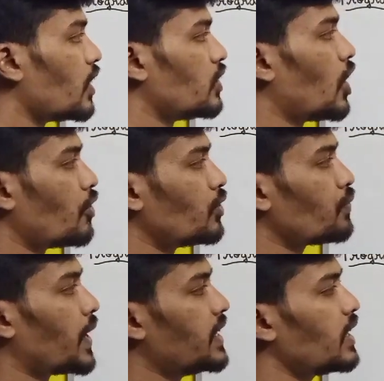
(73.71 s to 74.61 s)
you have to
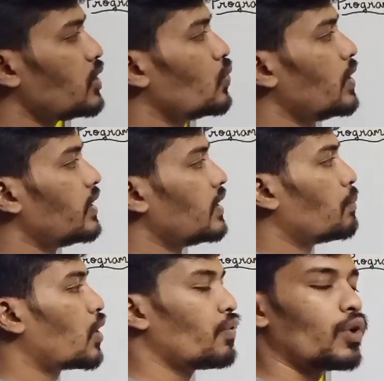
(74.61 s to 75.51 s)
find the unique
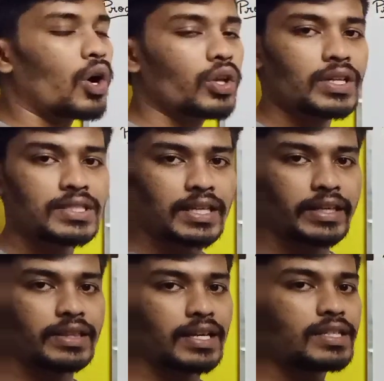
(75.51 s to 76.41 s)
number of authors
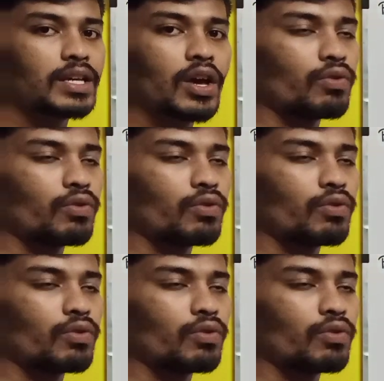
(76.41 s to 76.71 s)
in this.